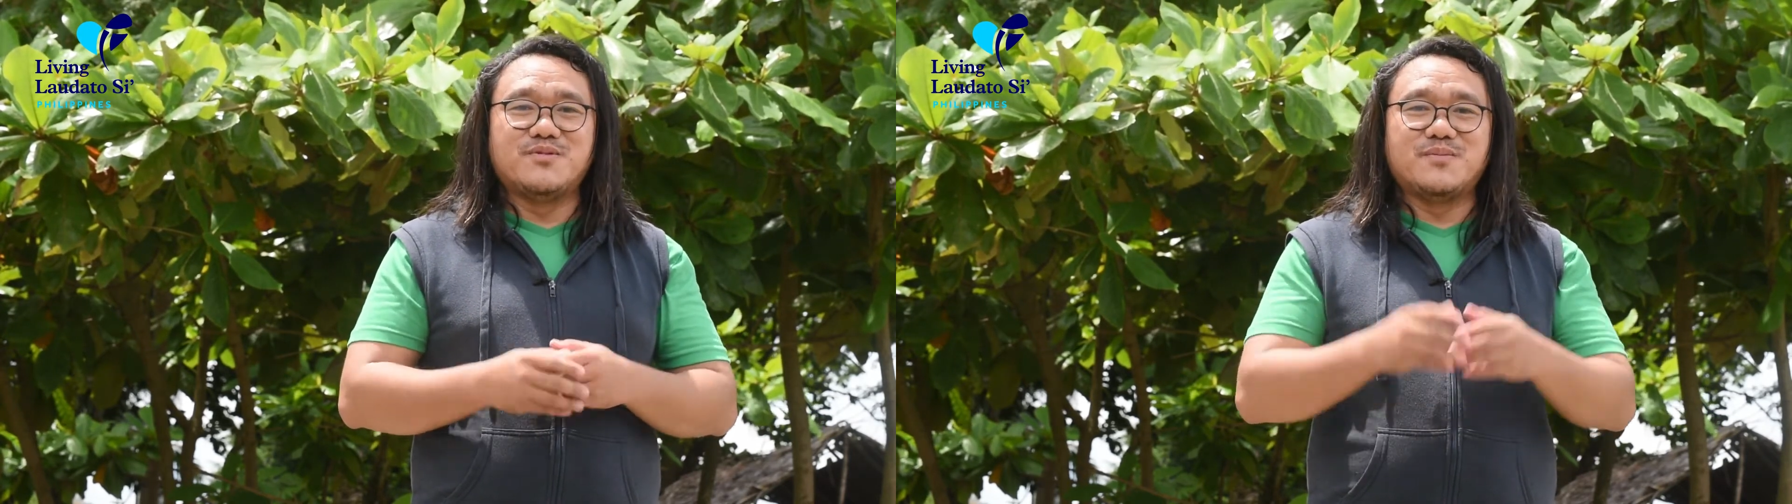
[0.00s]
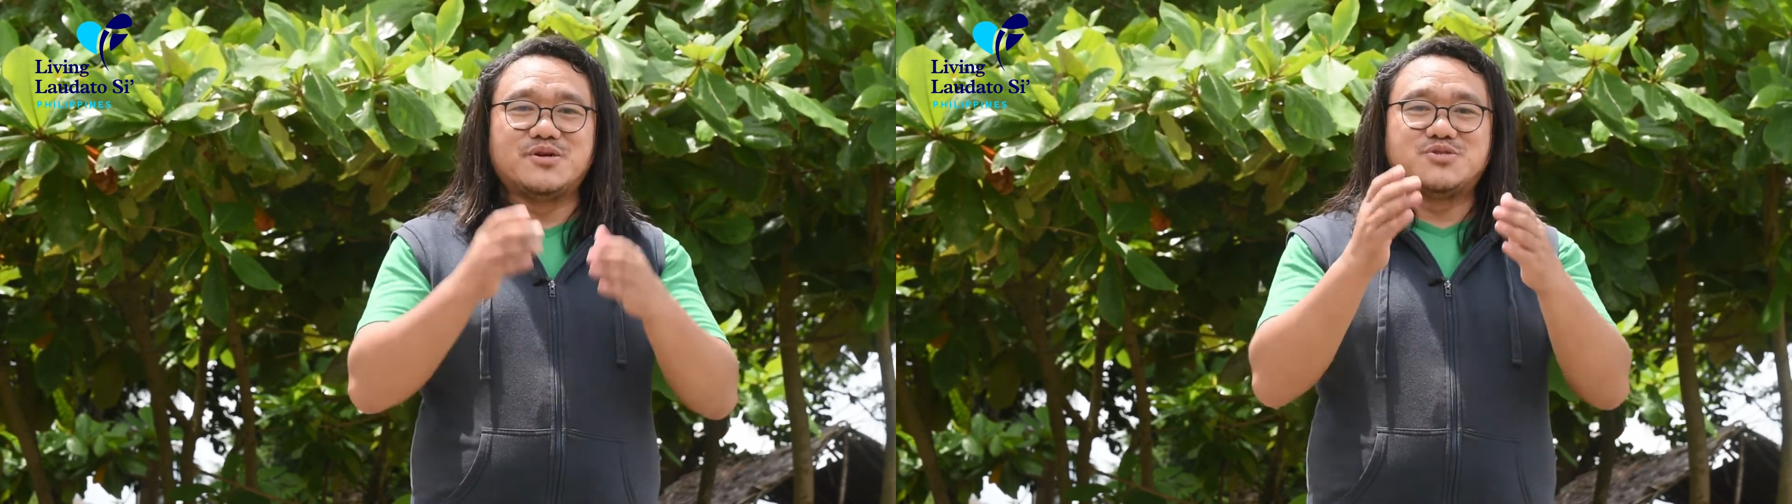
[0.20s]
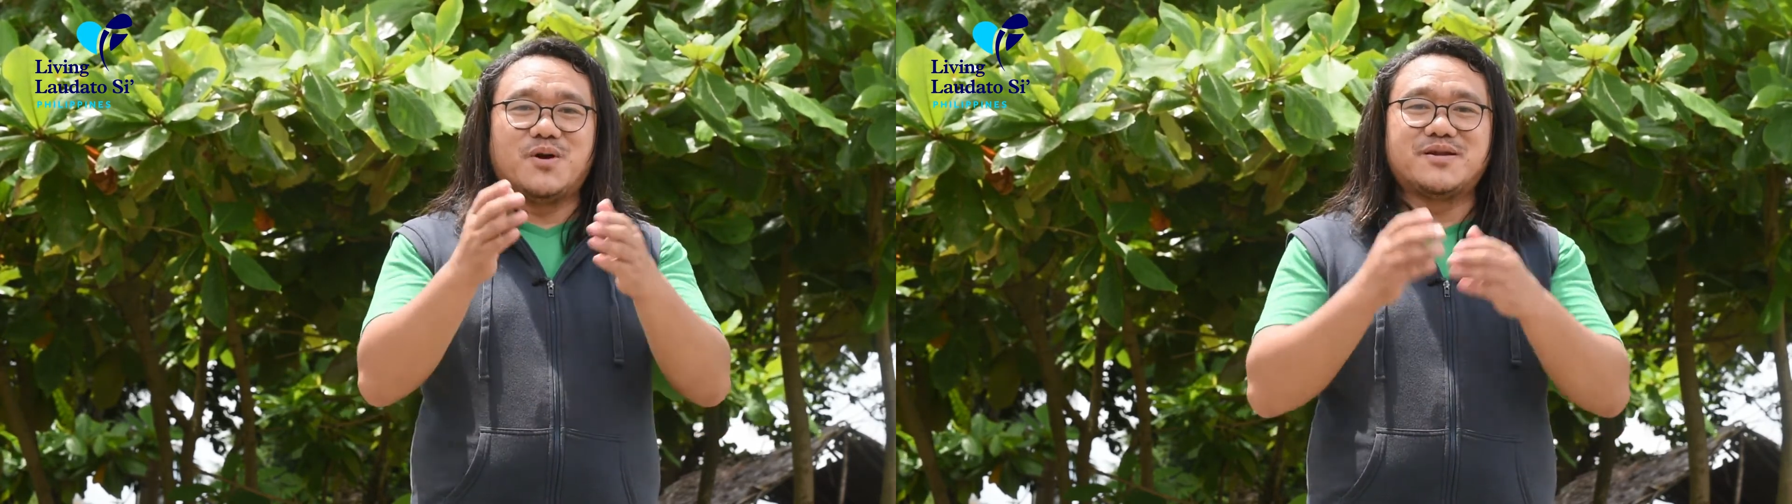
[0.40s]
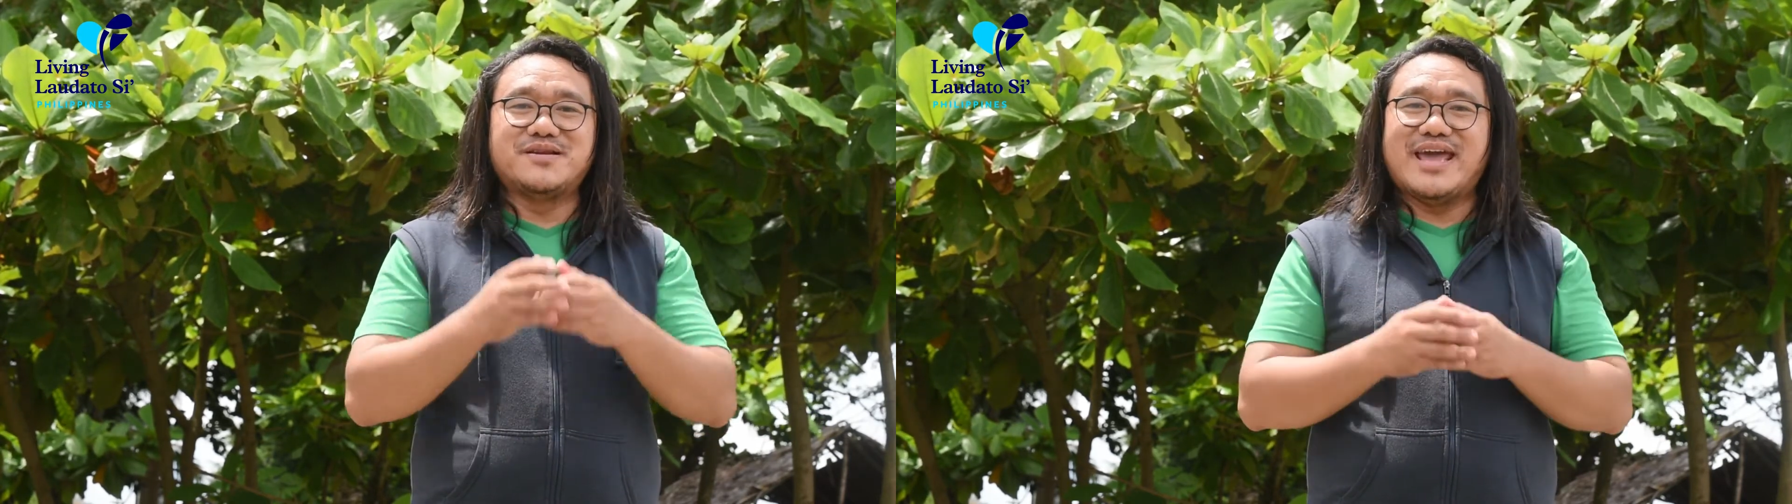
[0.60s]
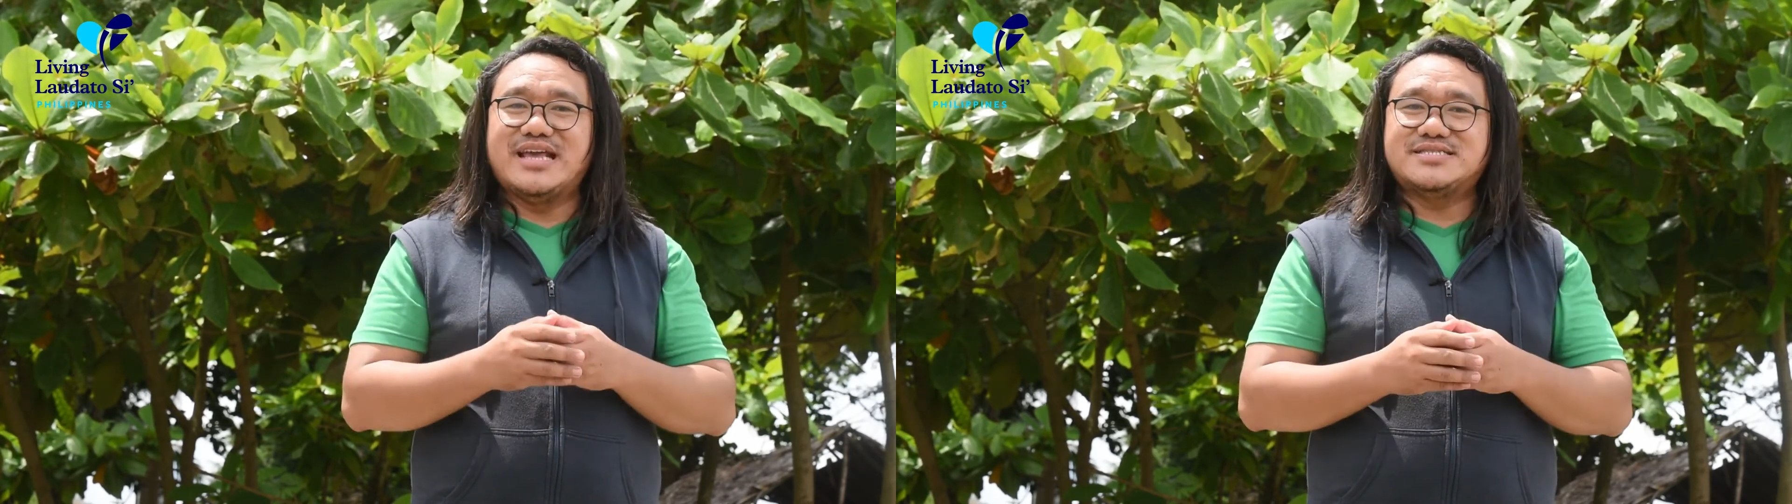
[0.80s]
number
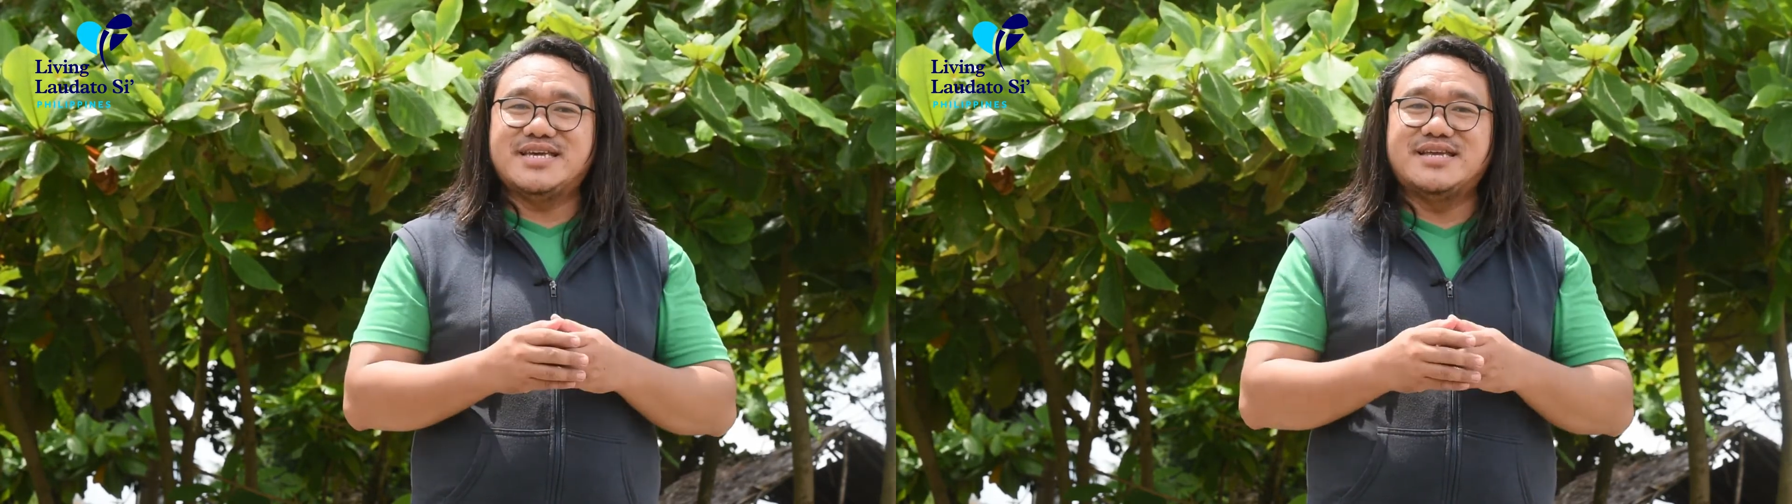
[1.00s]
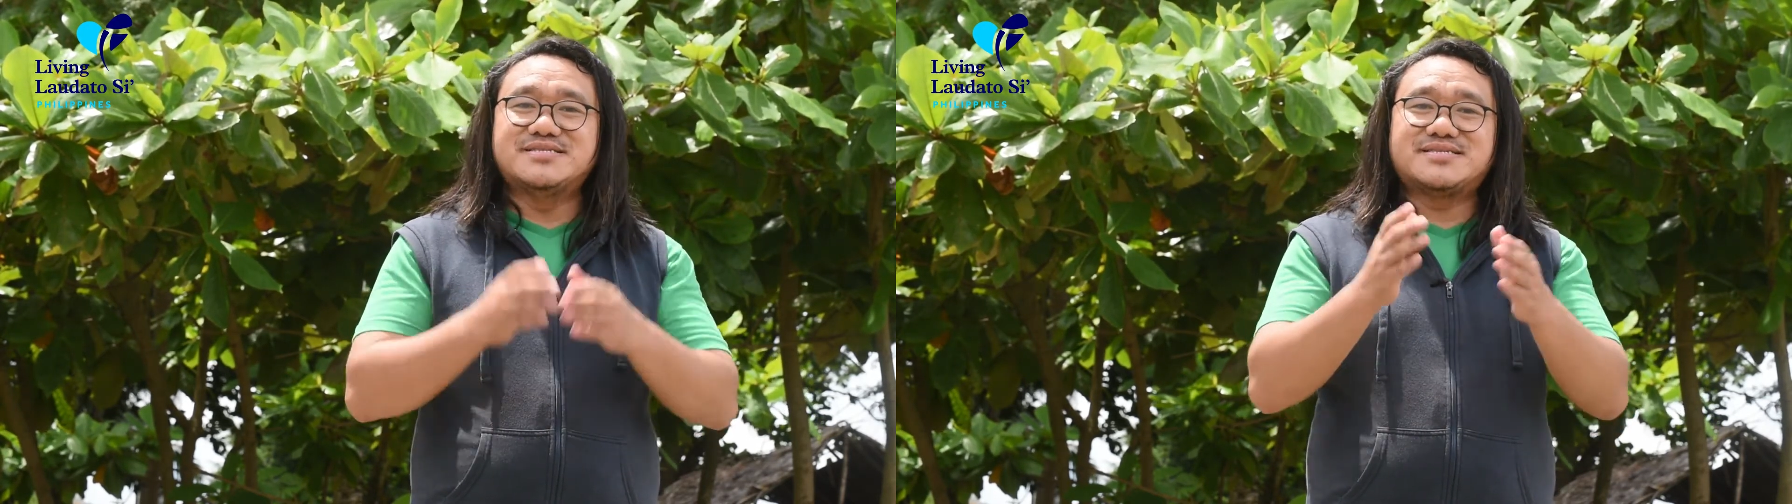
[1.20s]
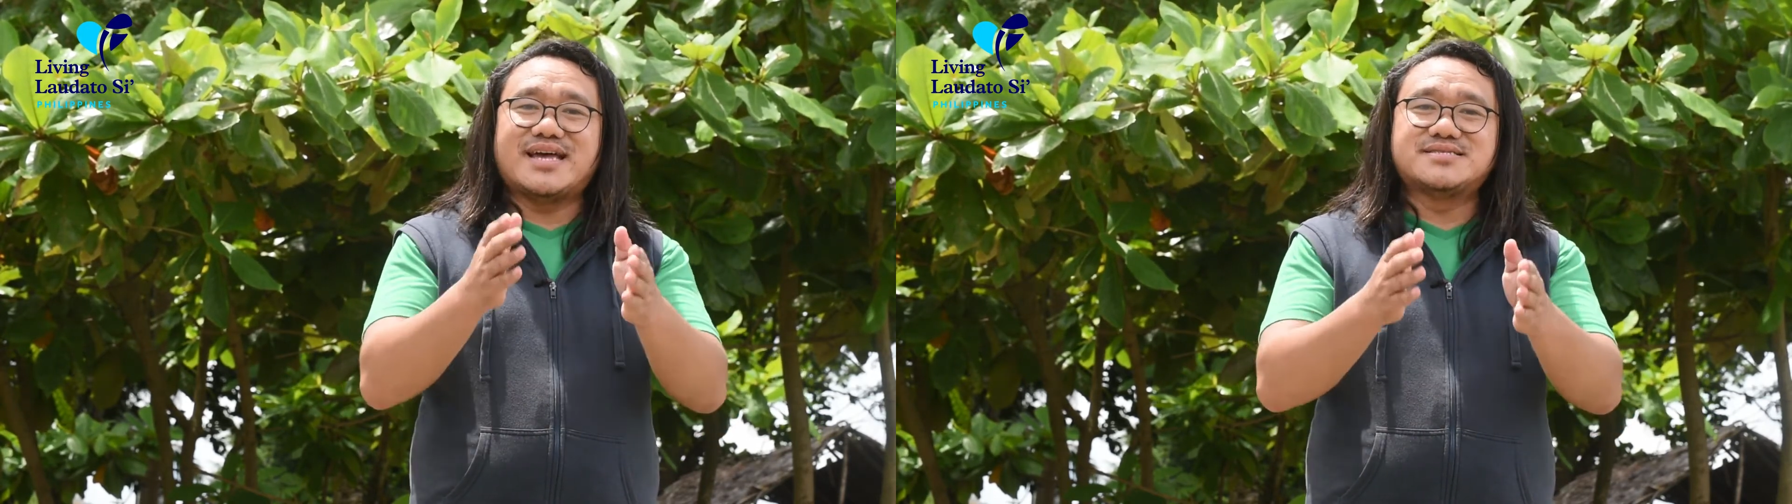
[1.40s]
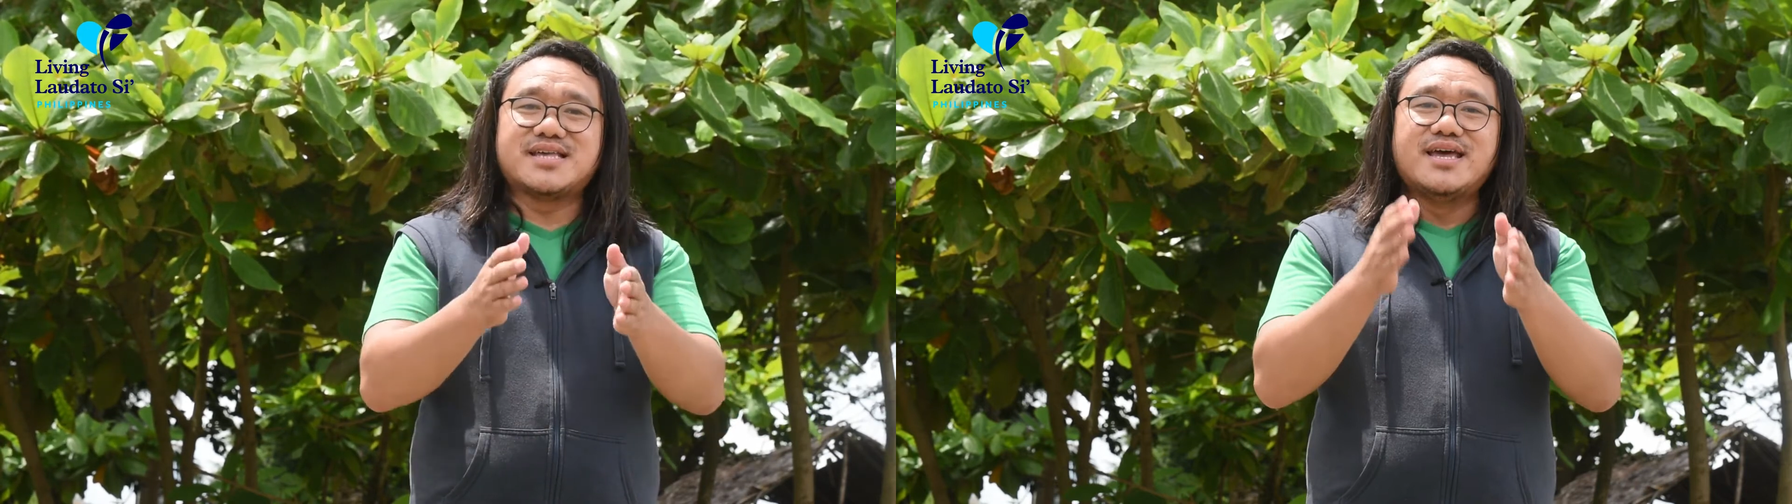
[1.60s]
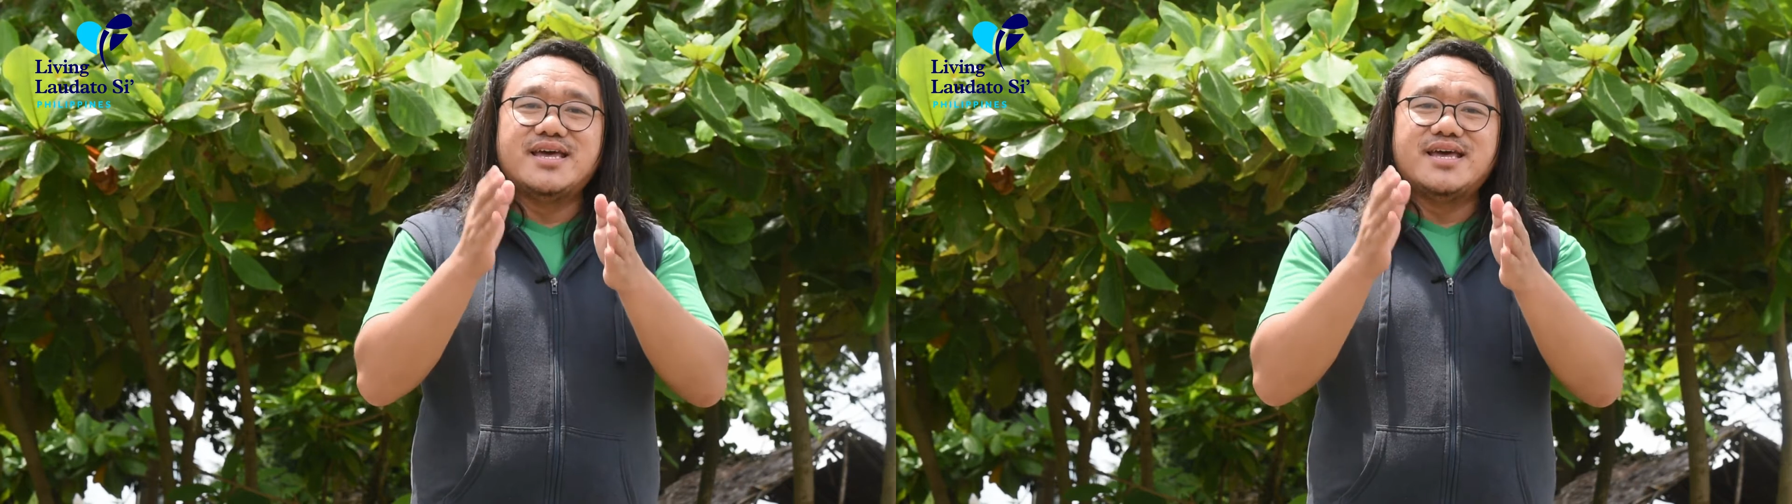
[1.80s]
218, says,